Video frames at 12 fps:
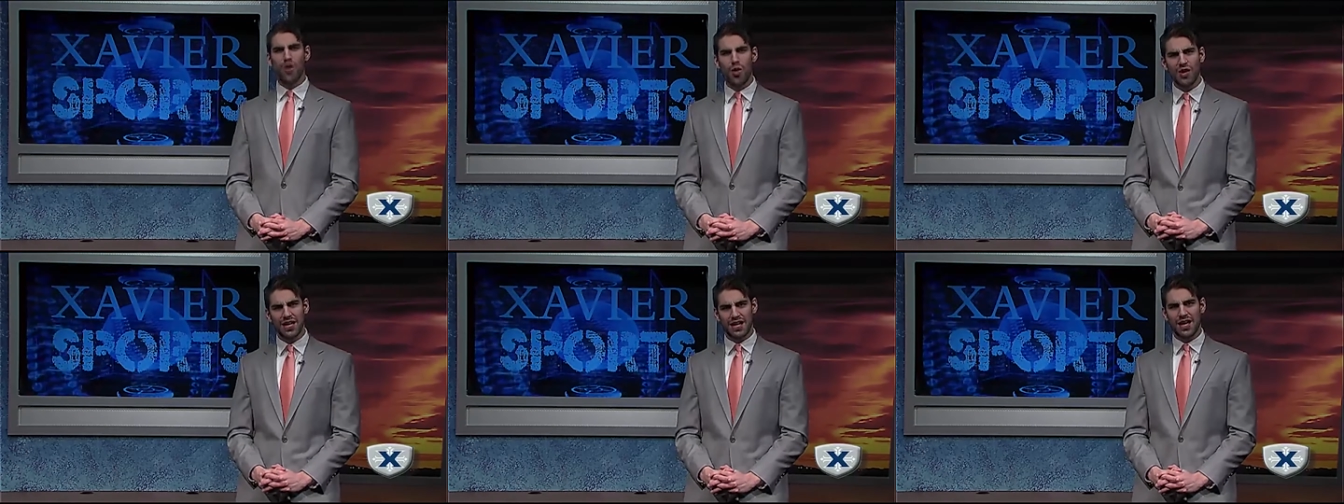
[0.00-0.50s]

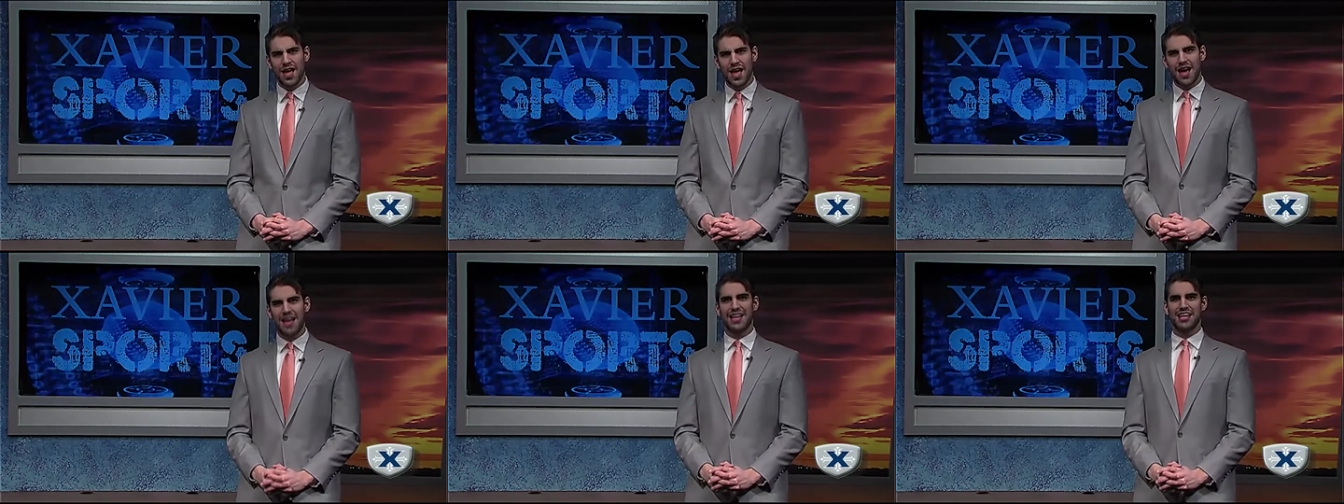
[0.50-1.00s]
40
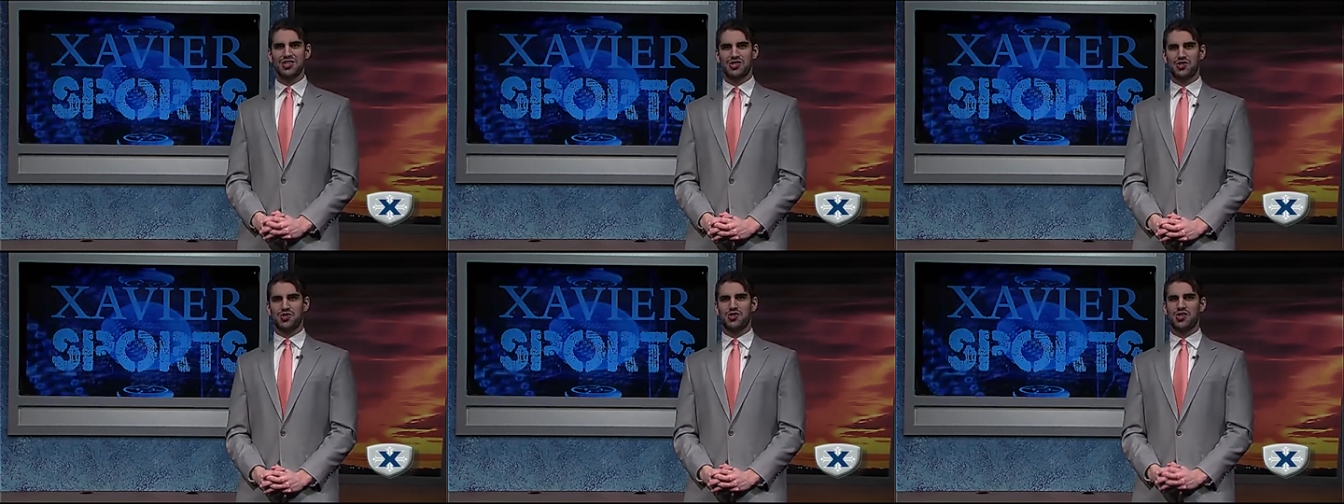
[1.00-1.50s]

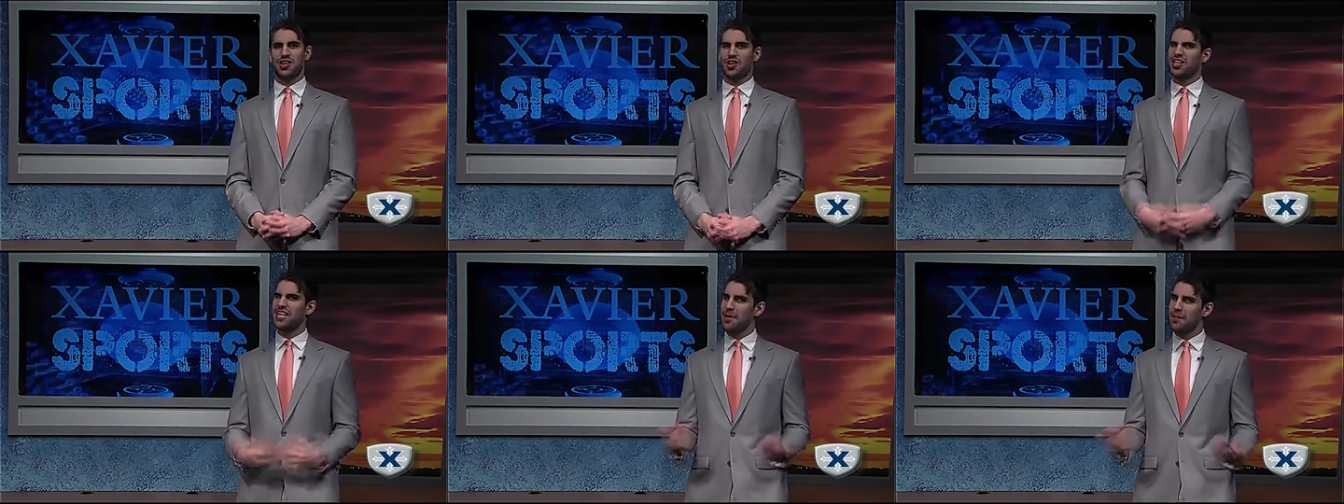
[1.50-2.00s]
against UC.